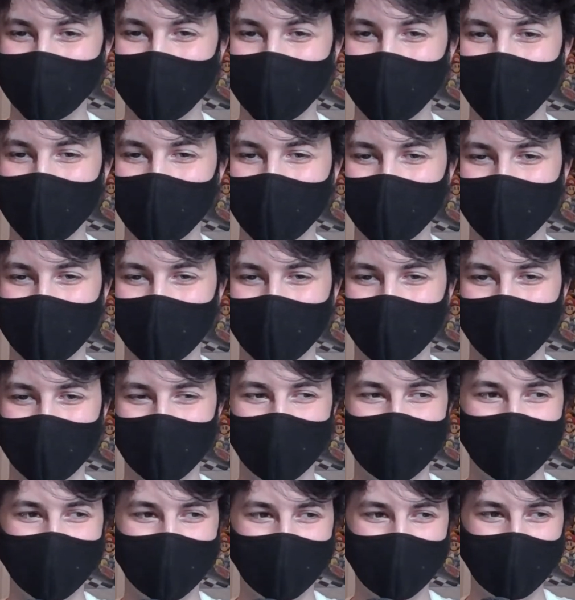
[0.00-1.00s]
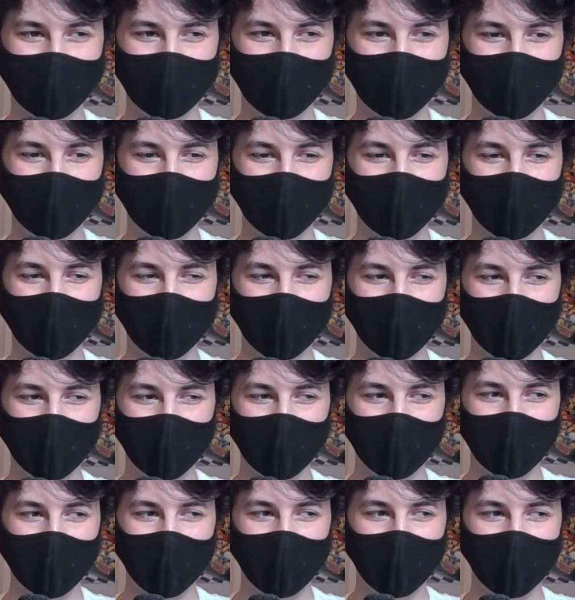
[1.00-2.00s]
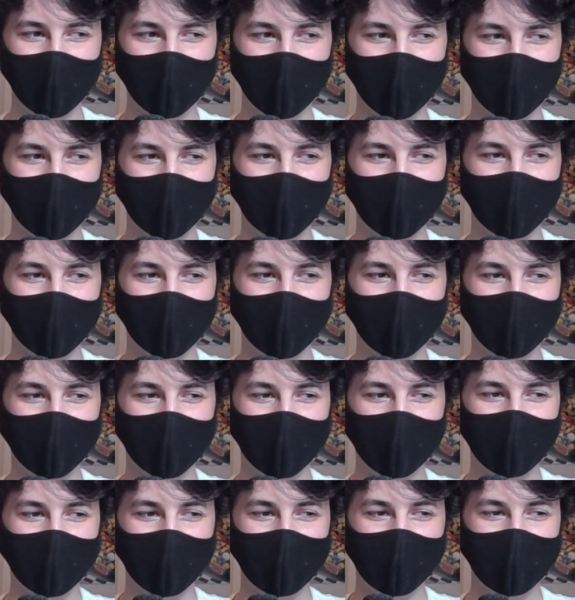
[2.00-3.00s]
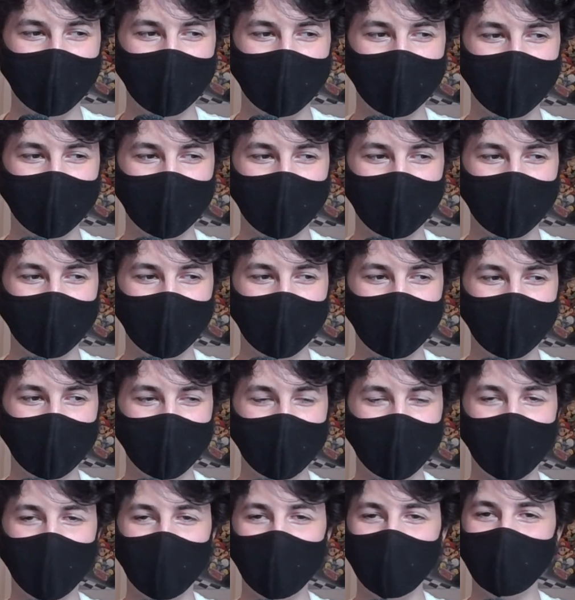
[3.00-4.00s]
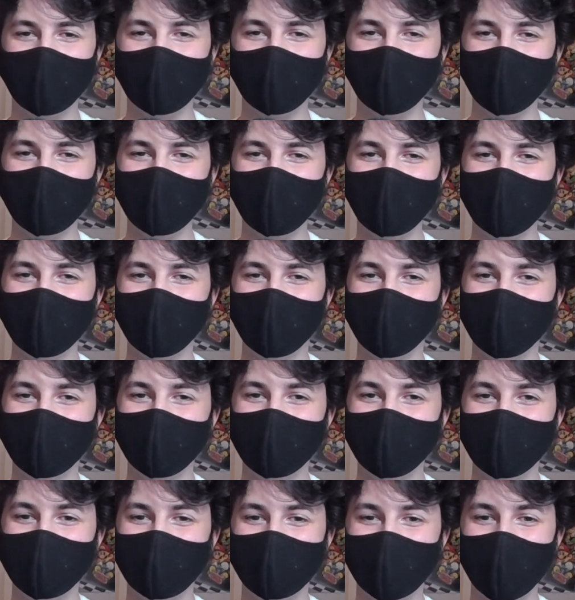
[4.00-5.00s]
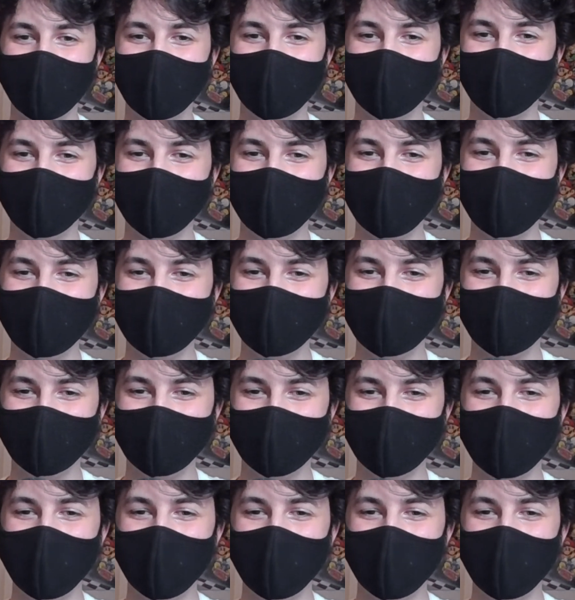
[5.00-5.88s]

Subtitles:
that are not good, to say the least.